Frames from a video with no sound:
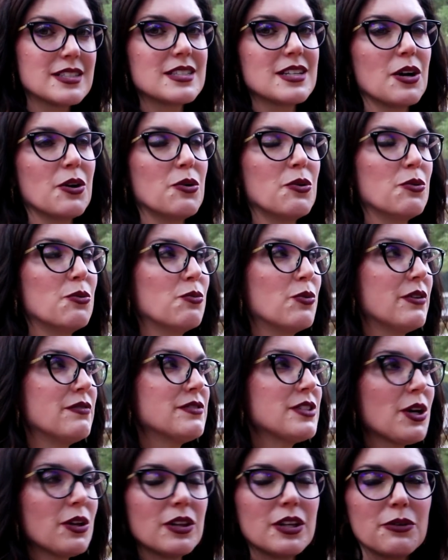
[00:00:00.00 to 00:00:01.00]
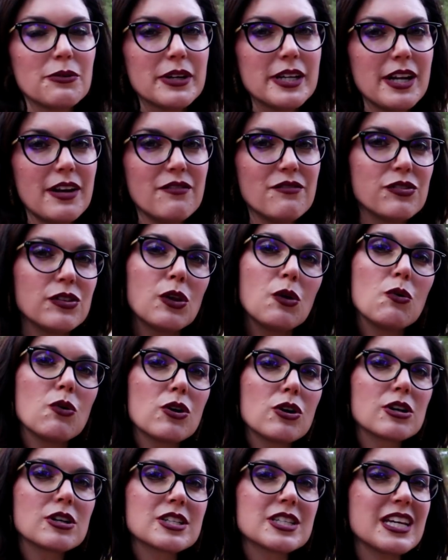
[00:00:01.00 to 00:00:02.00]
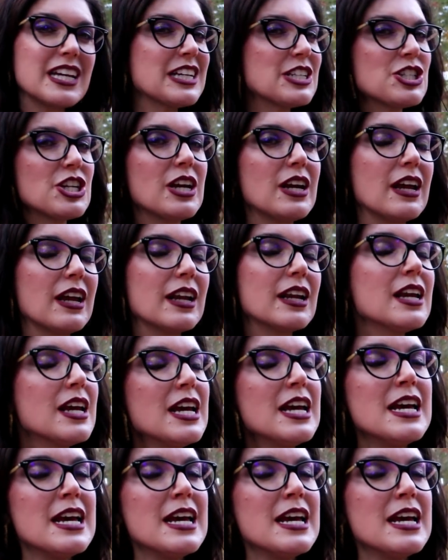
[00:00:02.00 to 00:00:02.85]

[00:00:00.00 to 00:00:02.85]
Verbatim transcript: So we've totally redone floors, kitchen.